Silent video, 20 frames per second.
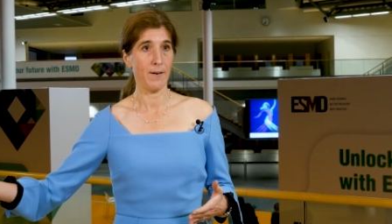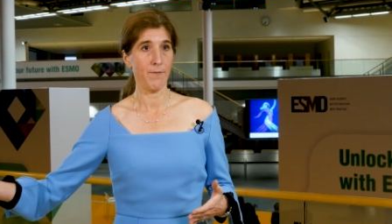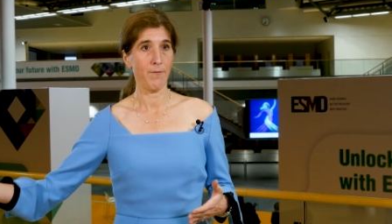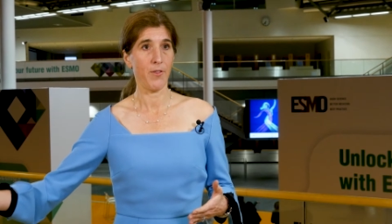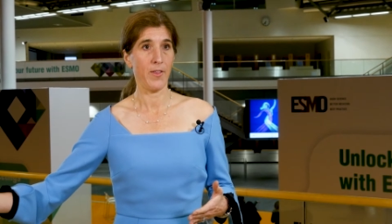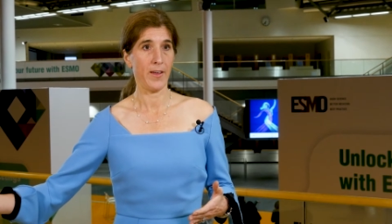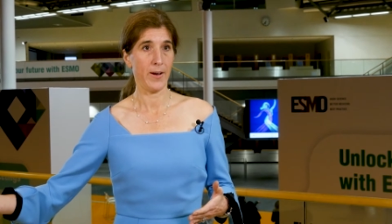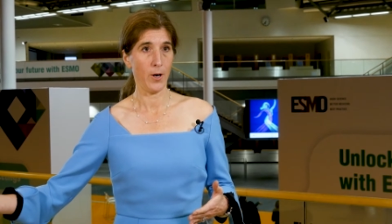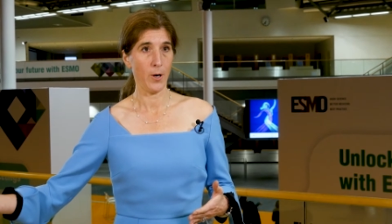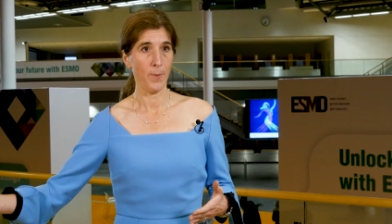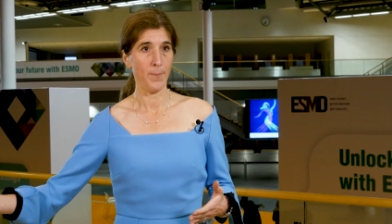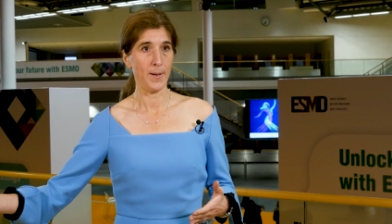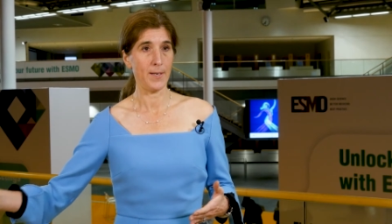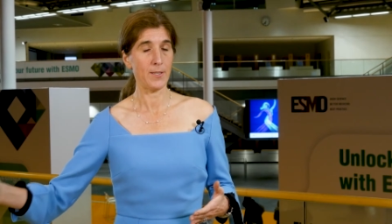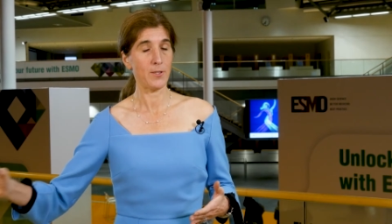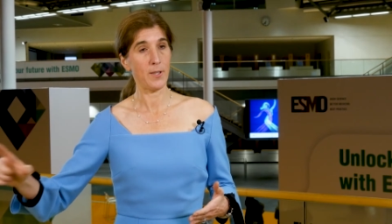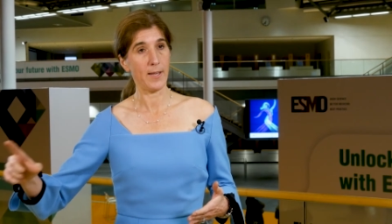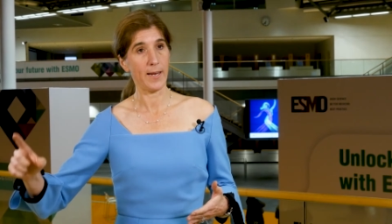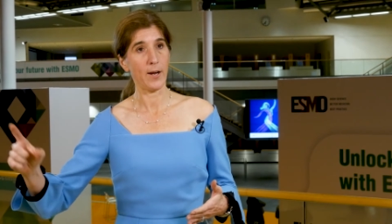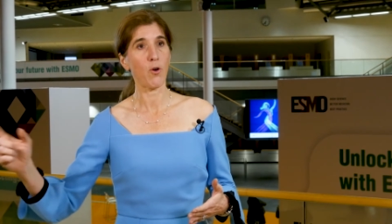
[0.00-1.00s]
of therapy.
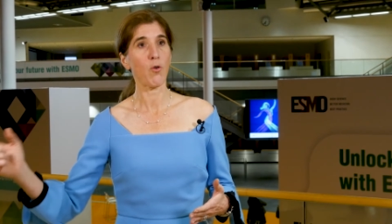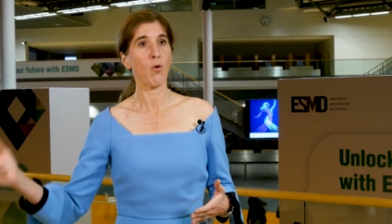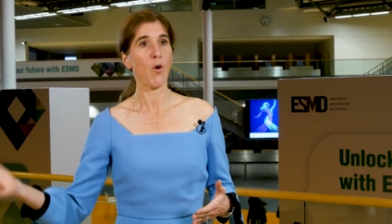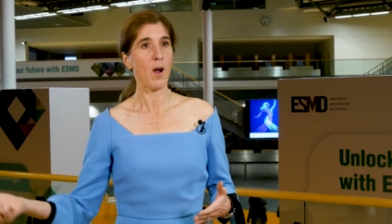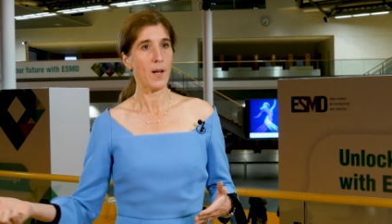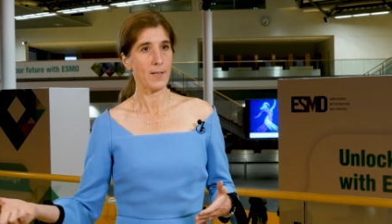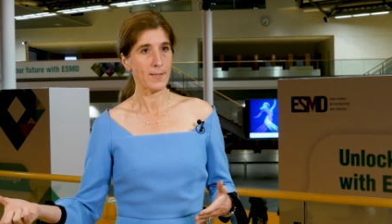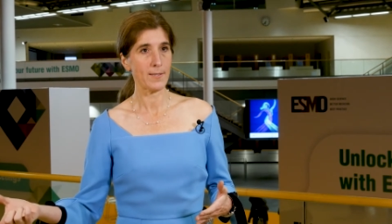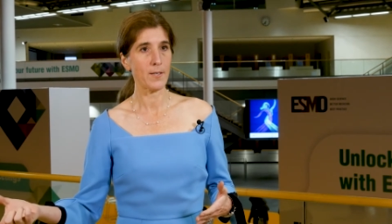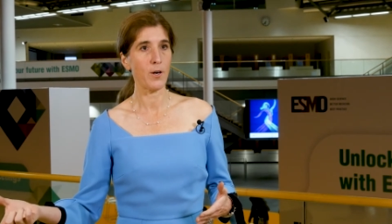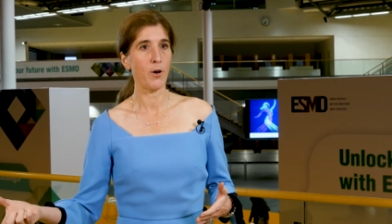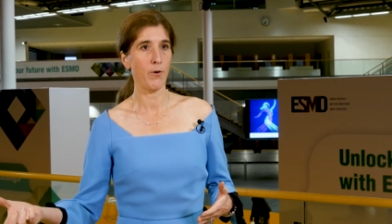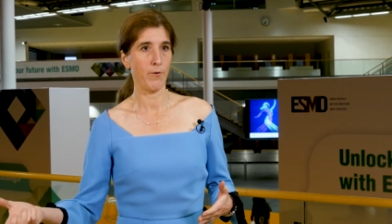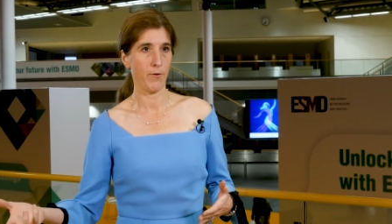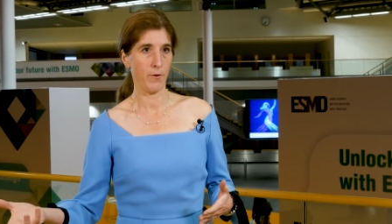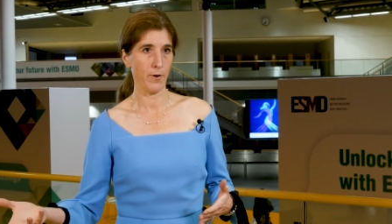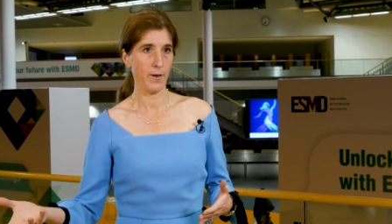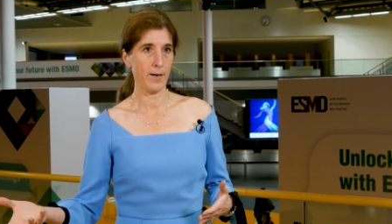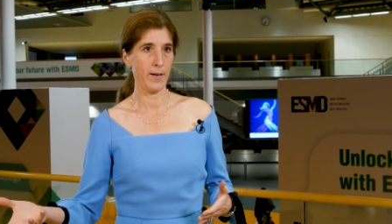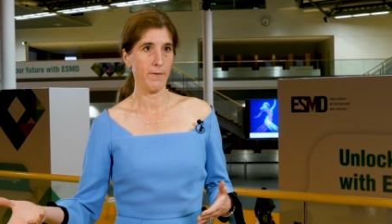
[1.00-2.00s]
So they crossed
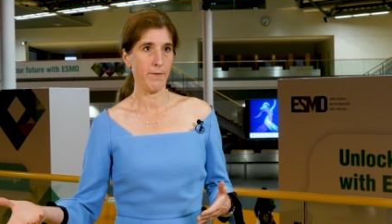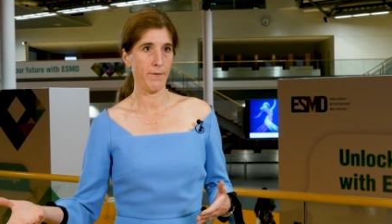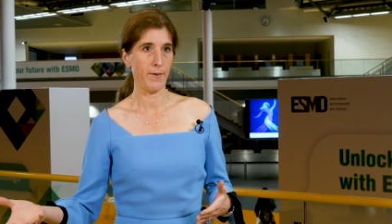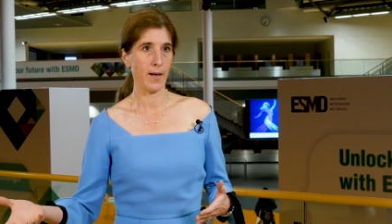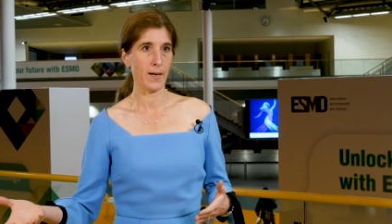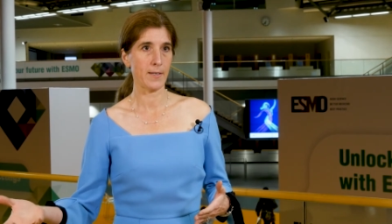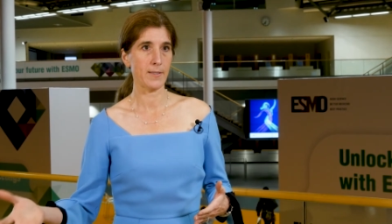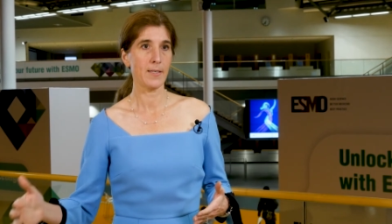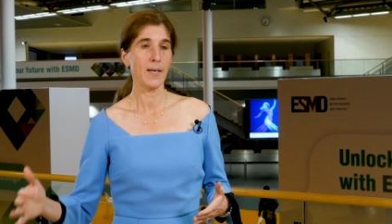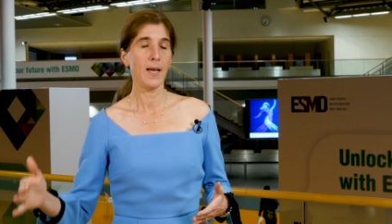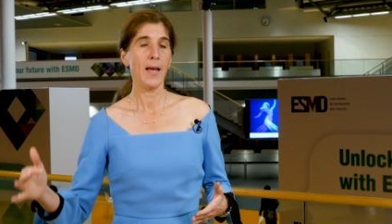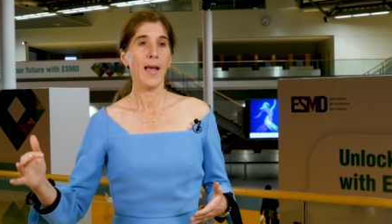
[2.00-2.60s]
over, in effect.